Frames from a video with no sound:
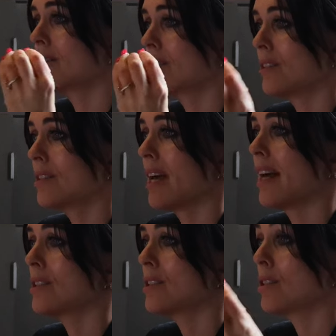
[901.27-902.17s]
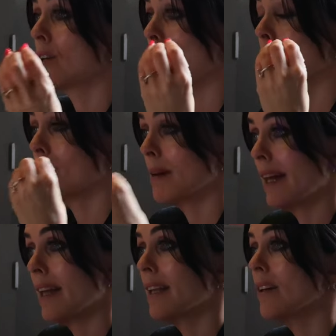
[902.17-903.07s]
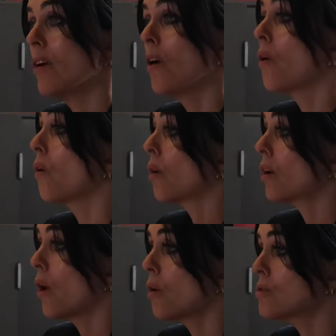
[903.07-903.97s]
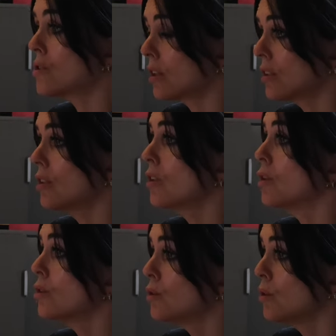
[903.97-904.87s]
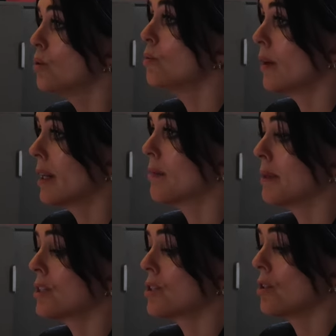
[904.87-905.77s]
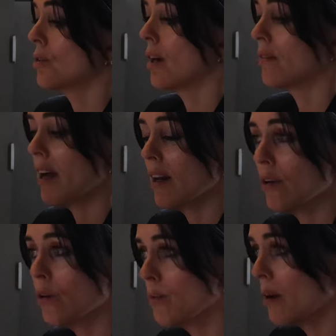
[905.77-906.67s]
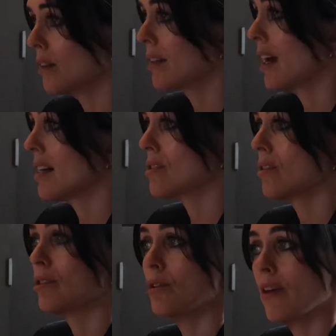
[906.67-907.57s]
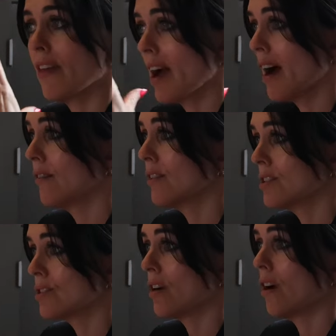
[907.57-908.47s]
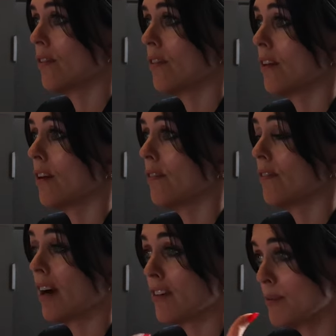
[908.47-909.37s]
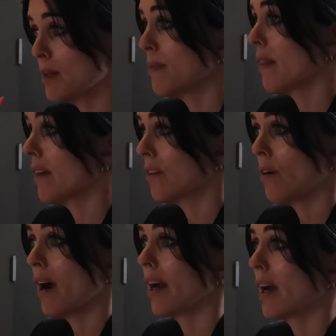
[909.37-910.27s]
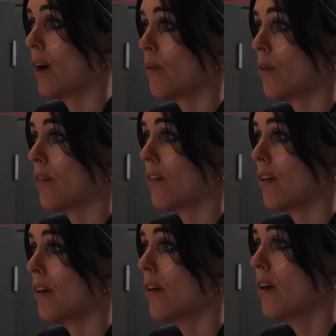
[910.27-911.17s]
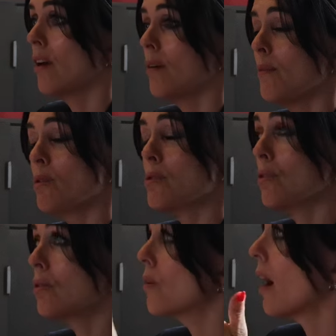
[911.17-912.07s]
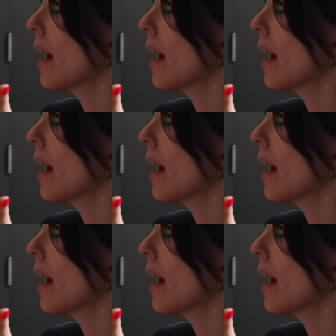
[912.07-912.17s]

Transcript: is content complaining or coasting, you will be too. I ran a whole podcast on you are the average of the 5 people that you hang out with the most. If you